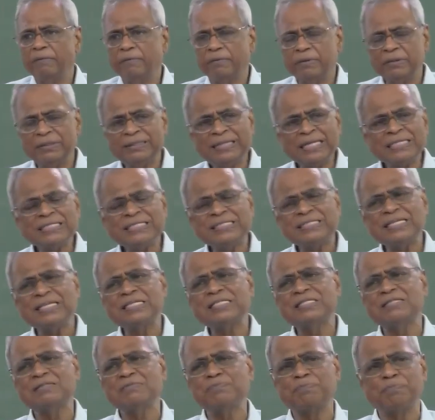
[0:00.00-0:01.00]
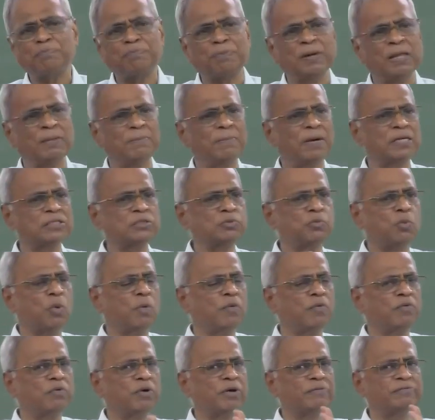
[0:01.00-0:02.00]
This is pretty much what
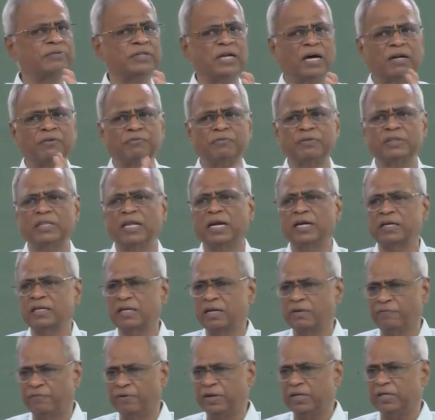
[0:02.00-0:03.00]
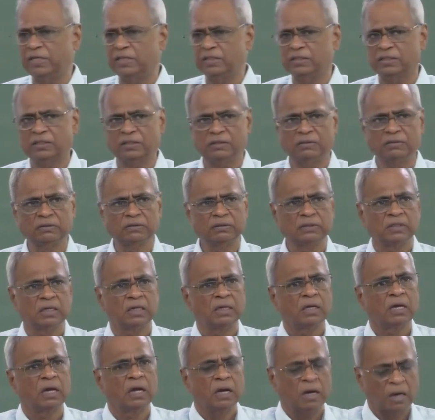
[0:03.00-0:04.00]
we would have done with electric vehicles.
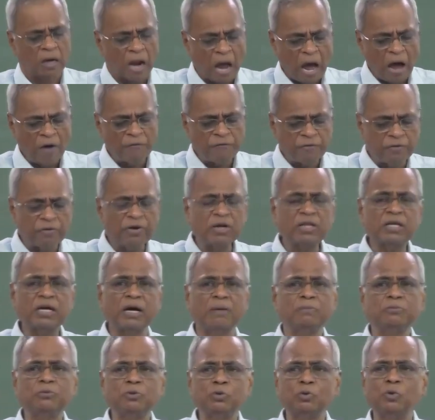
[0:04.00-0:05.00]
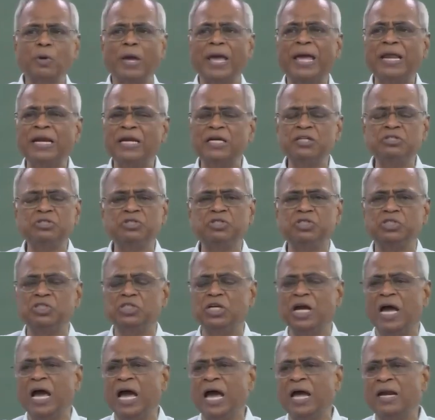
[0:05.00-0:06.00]
Now, we will come to energy
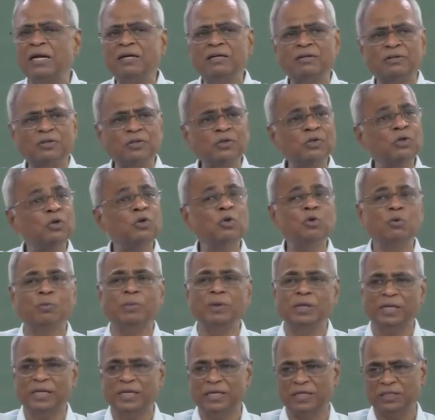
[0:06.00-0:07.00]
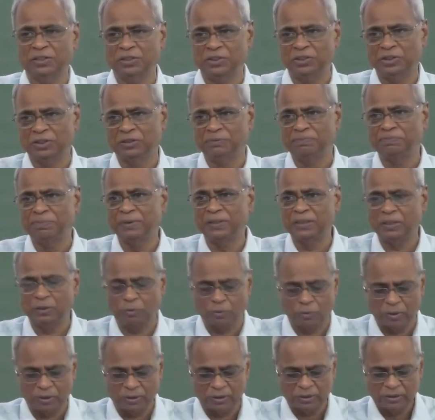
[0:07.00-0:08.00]
and renewable energy in
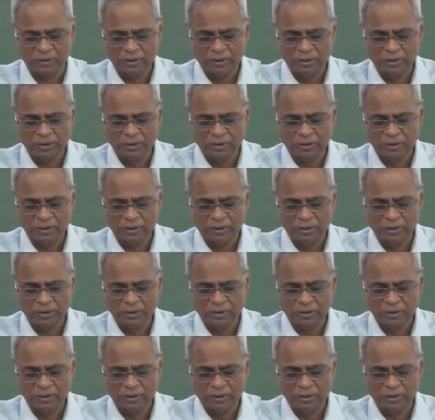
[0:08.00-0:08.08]
particular.